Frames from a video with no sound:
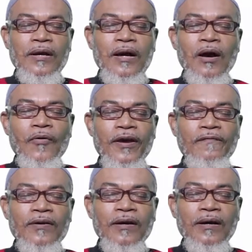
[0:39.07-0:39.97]

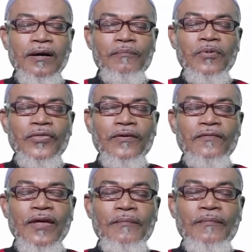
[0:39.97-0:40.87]
However, both
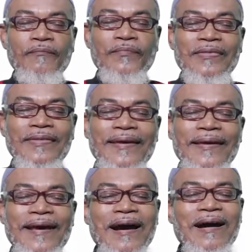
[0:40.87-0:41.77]
of them,
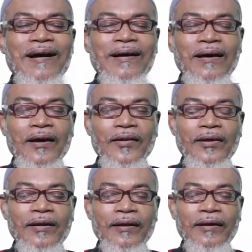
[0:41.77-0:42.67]
they are
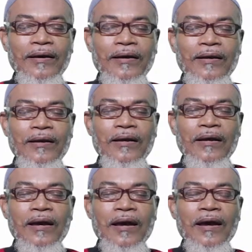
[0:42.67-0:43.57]
declared
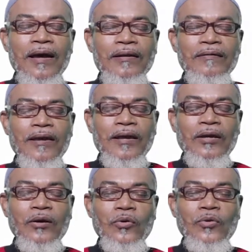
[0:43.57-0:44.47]
and they
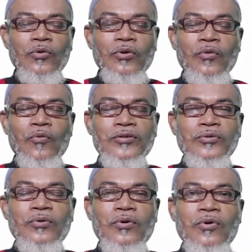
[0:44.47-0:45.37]
include what
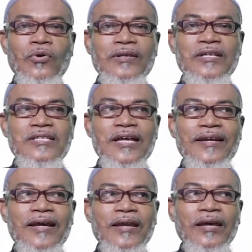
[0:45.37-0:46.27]
you call the
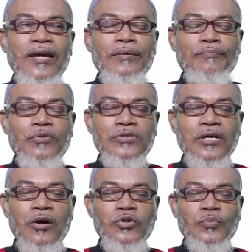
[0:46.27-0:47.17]
standard input
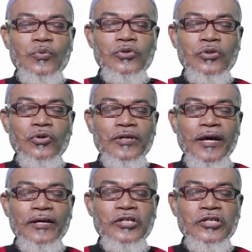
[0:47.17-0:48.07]

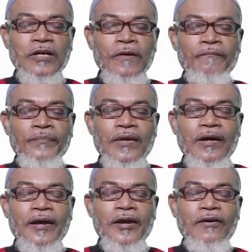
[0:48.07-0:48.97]
output.h
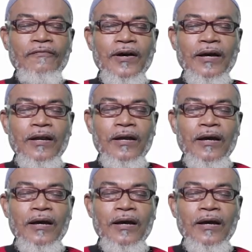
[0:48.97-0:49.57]
header file.